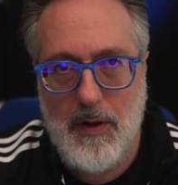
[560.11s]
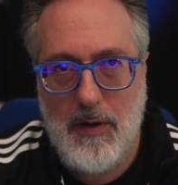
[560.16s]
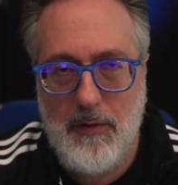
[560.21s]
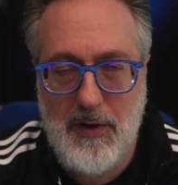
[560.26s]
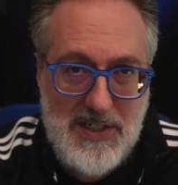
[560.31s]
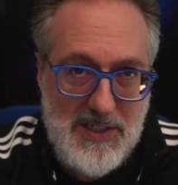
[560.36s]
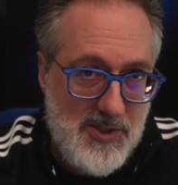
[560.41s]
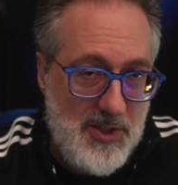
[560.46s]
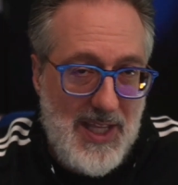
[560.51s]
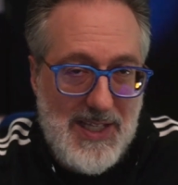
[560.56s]
All
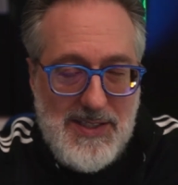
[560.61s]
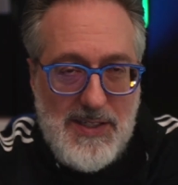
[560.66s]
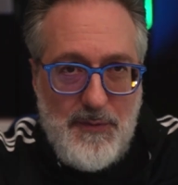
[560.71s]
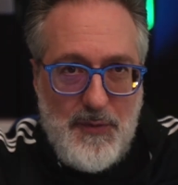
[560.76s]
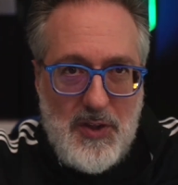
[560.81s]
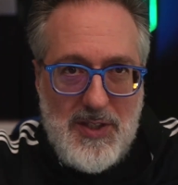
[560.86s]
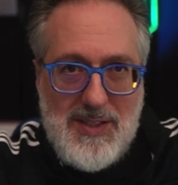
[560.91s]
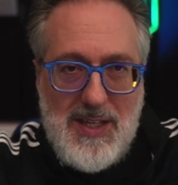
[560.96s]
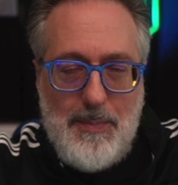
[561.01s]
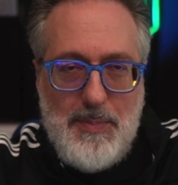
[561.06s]
right, so that's it
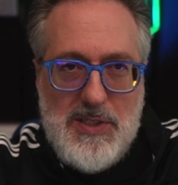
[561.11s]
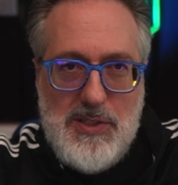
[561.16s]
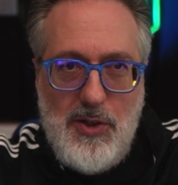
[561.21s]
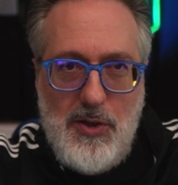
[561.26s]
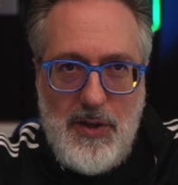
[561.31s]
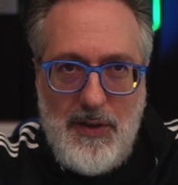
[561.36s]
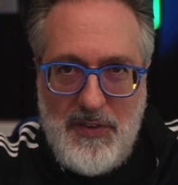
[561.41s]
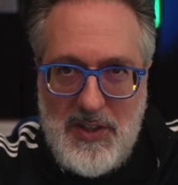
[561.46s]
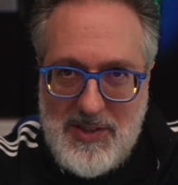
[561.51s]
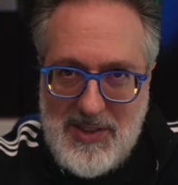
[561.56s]
for this
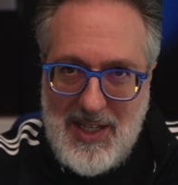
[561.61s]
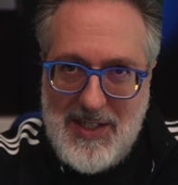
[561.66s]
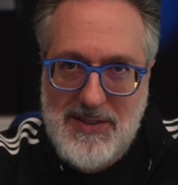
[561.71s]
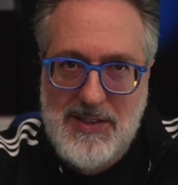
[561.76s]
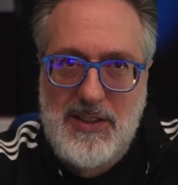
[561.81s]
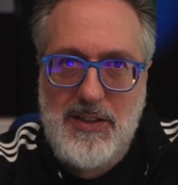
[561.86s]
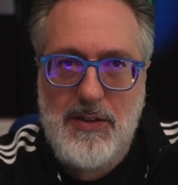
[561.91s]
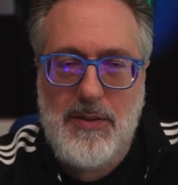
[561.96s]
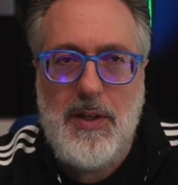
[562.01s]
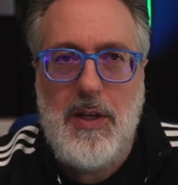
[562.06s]
episode of the
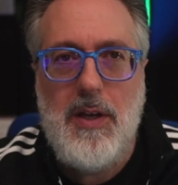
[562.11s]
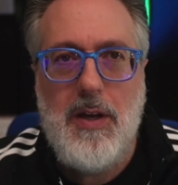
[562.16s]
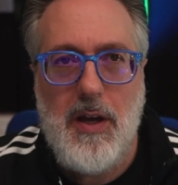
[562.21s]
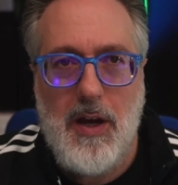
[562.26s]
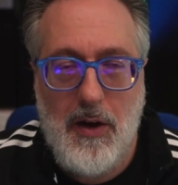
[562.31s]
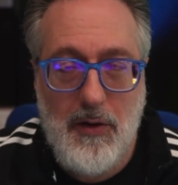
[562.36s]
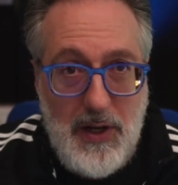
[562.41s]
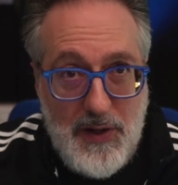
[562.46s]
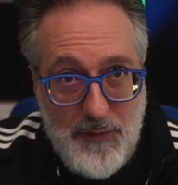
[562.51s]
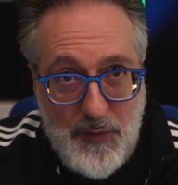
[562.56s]
TestGuild.
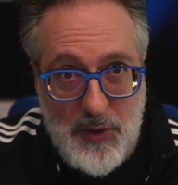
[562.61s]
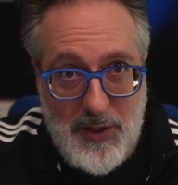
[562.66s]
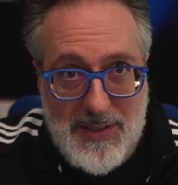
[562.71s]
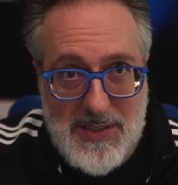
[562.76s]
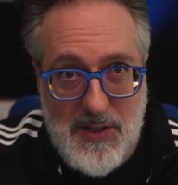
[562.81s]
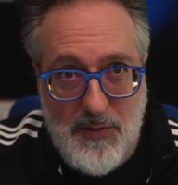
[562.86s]
For